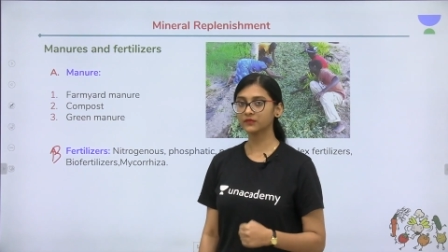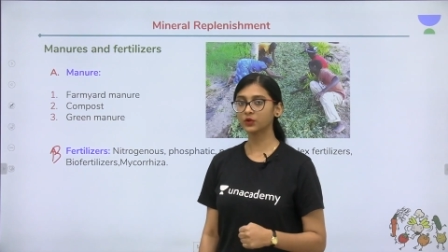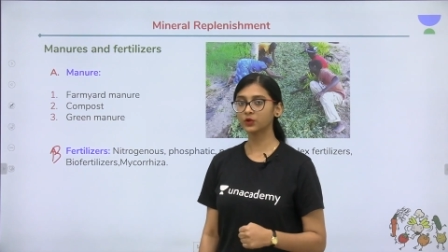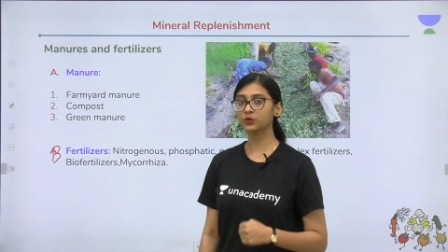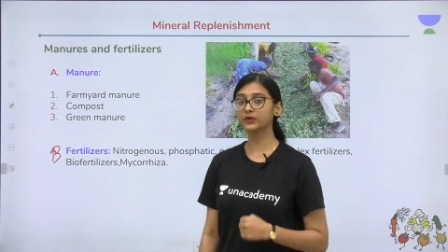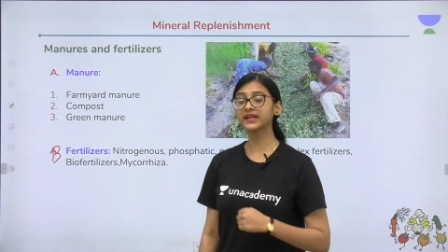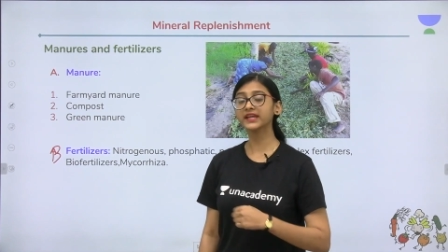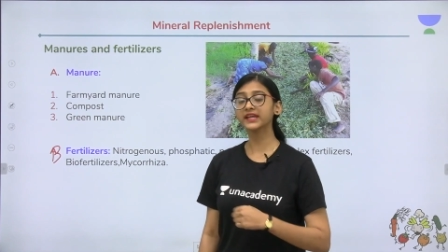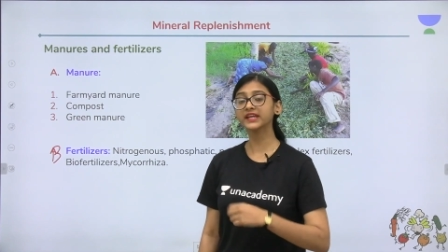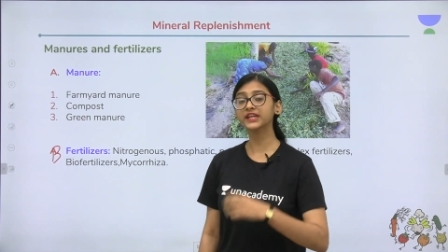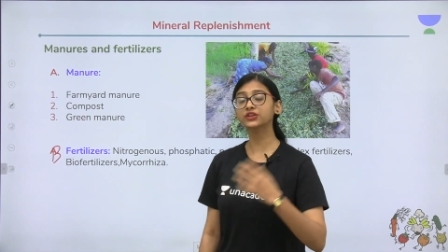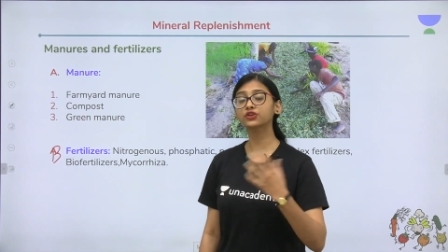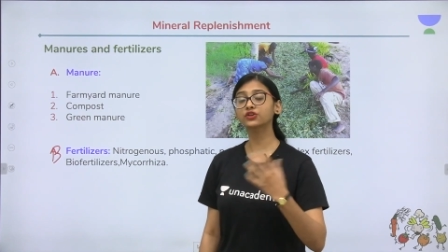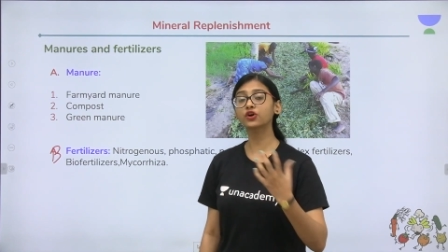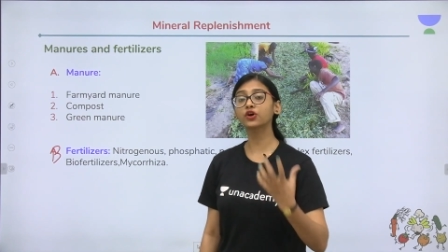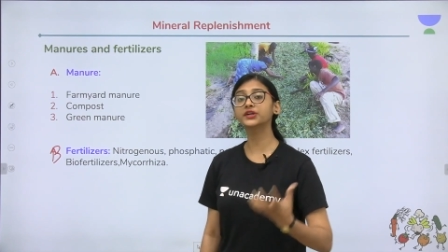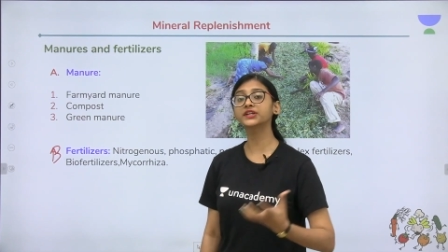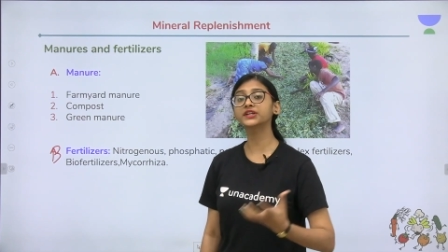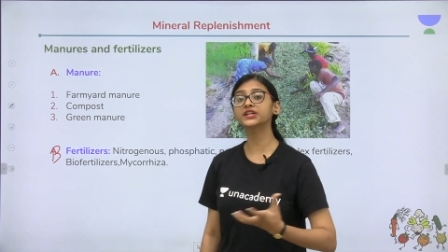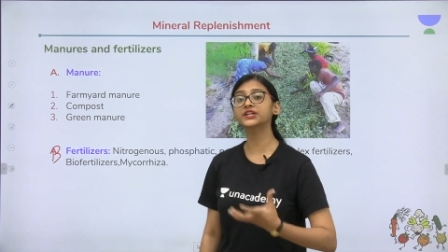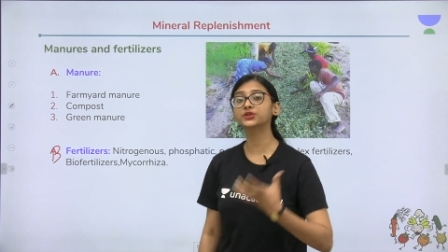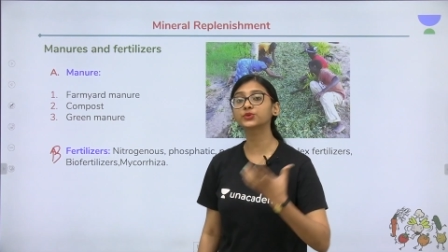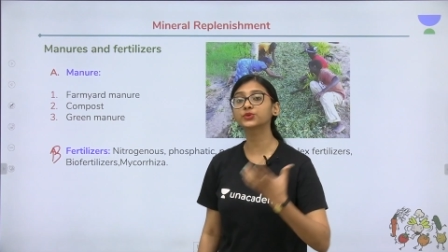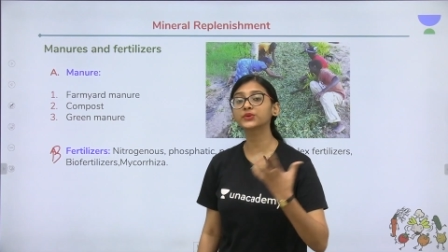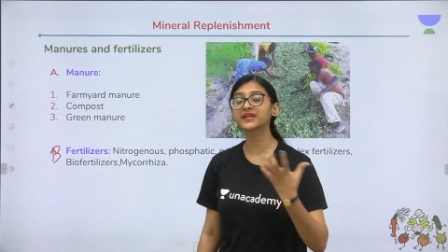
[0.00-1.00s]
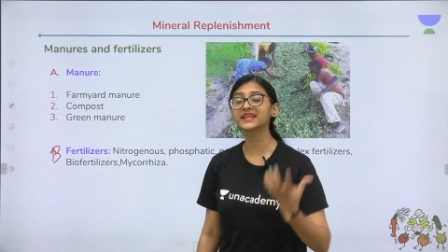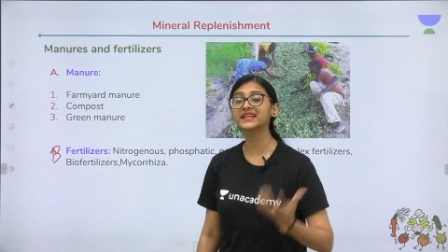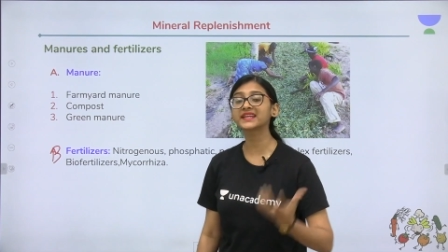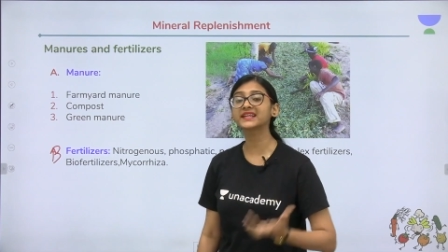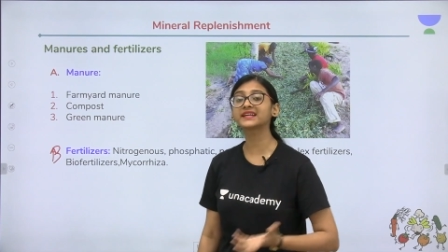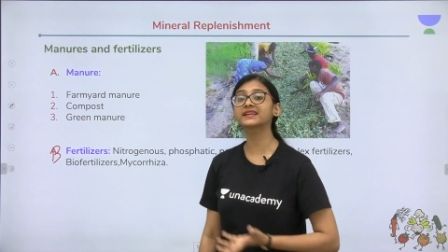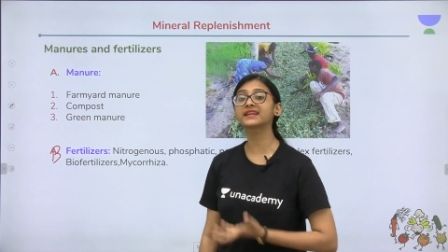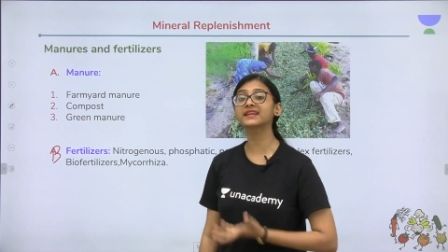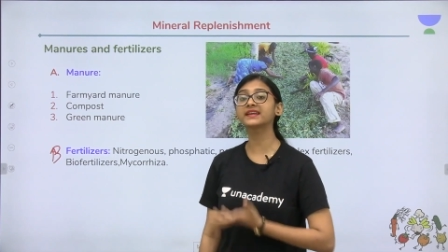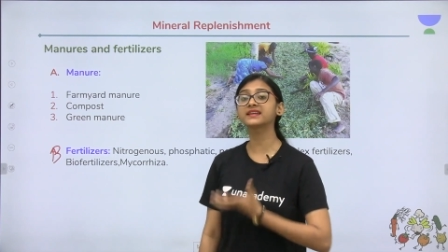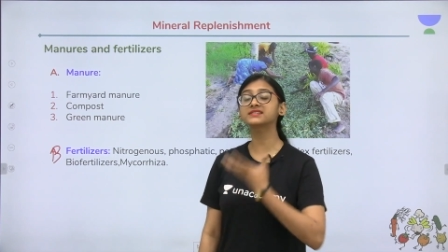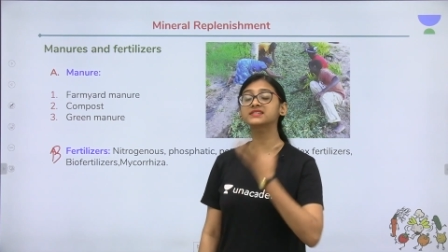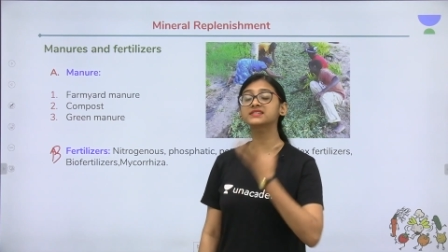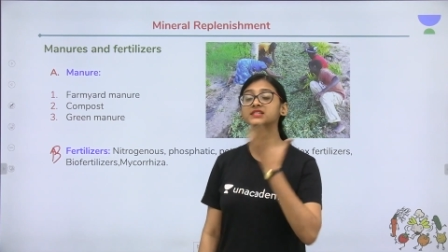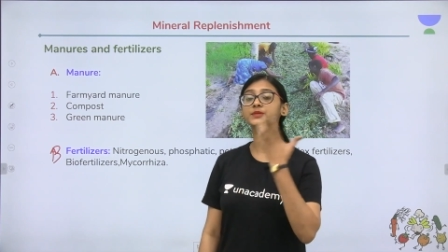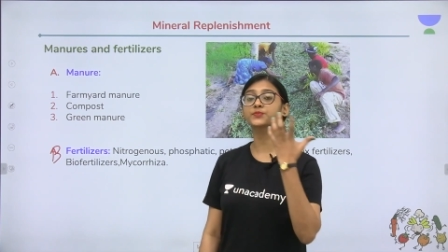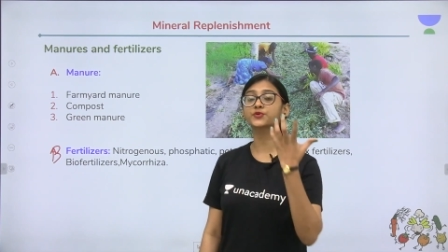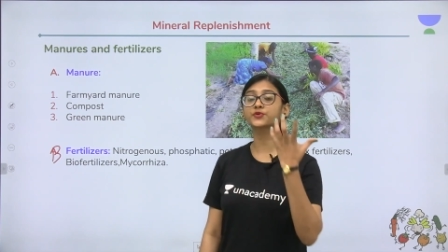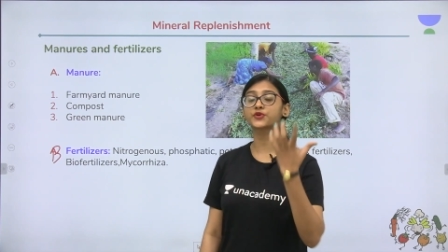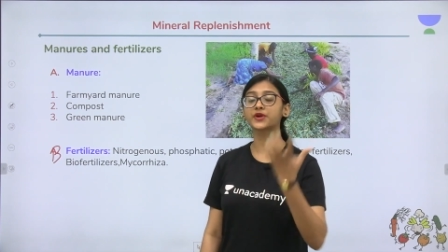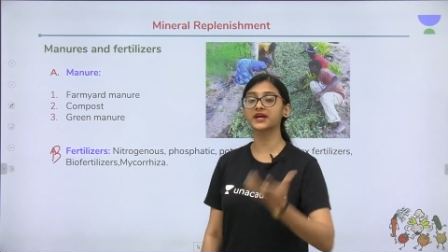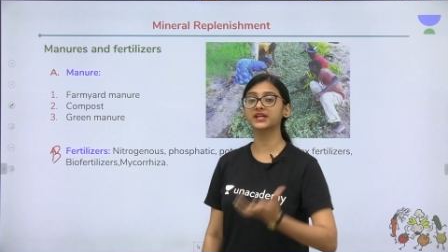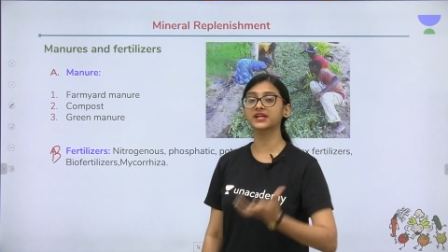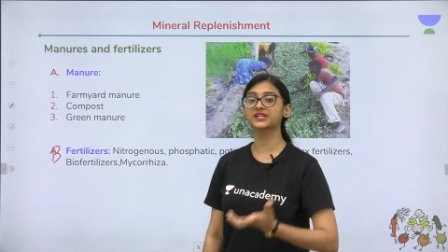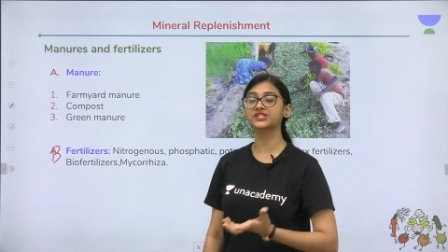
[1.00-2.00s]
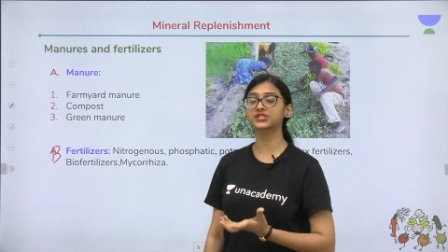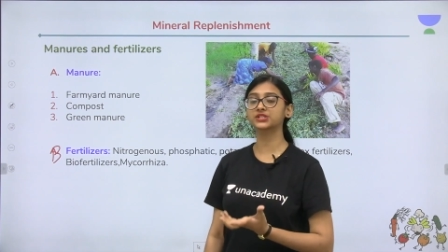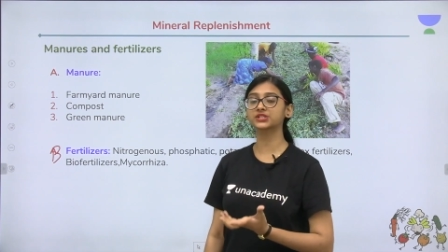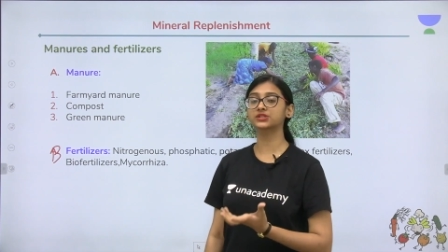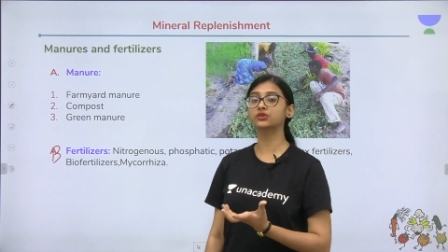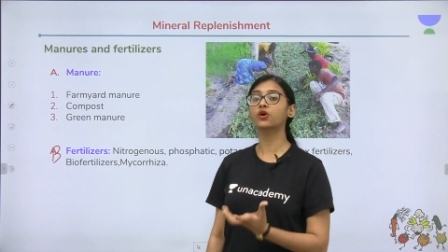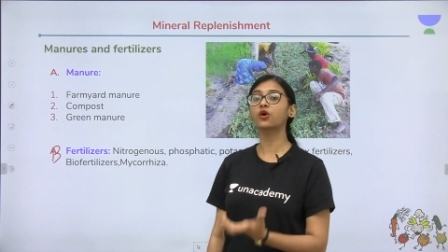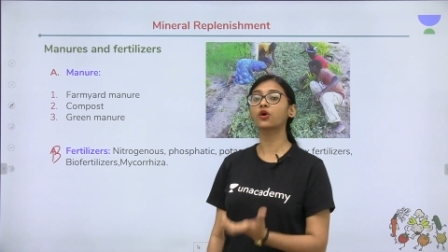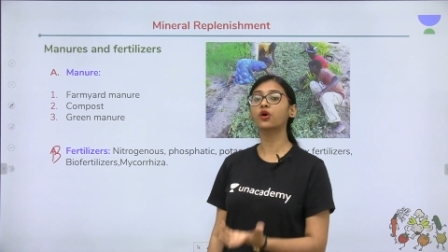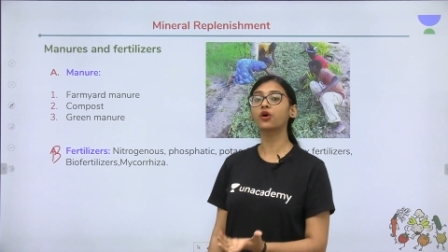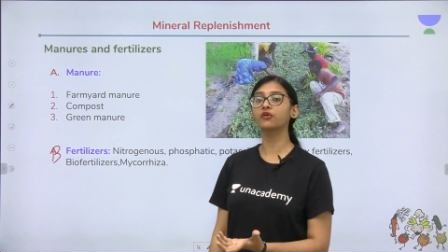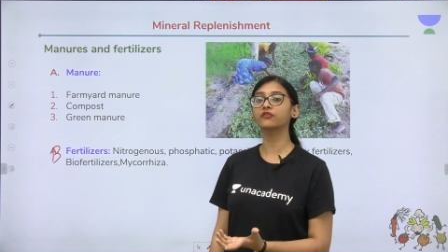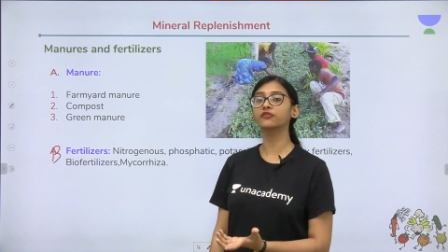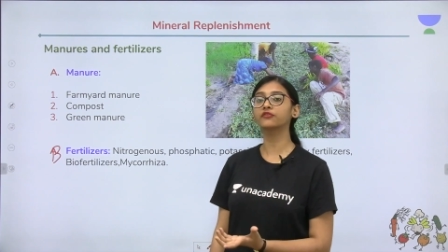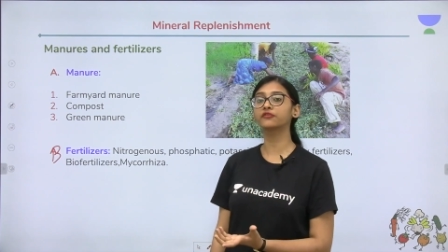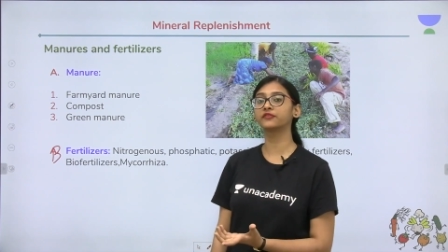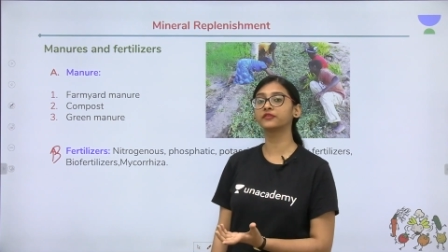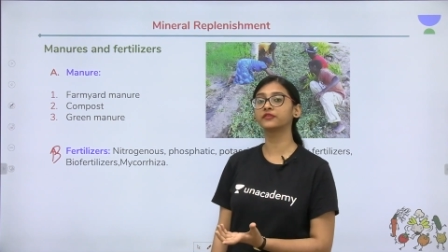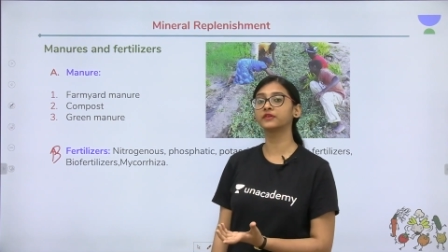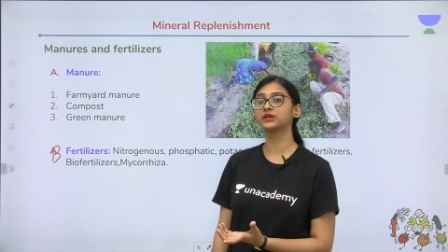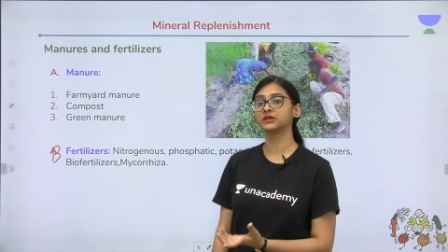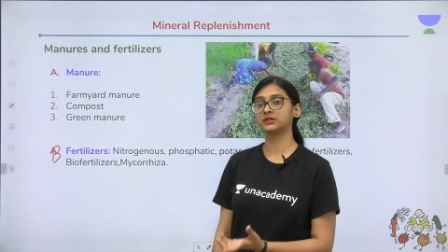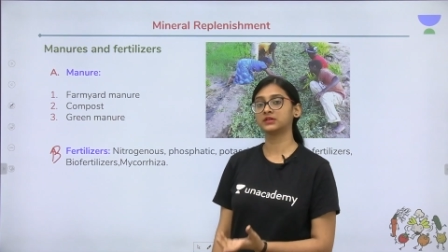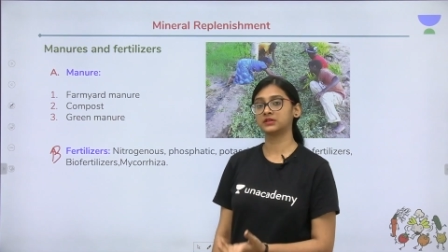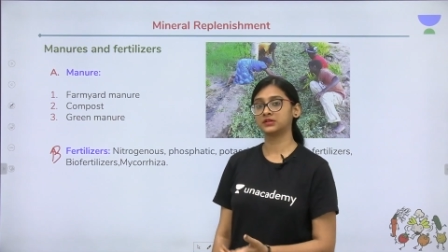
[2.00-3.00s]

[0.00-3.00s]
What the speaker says: Okay? In order to increase the production of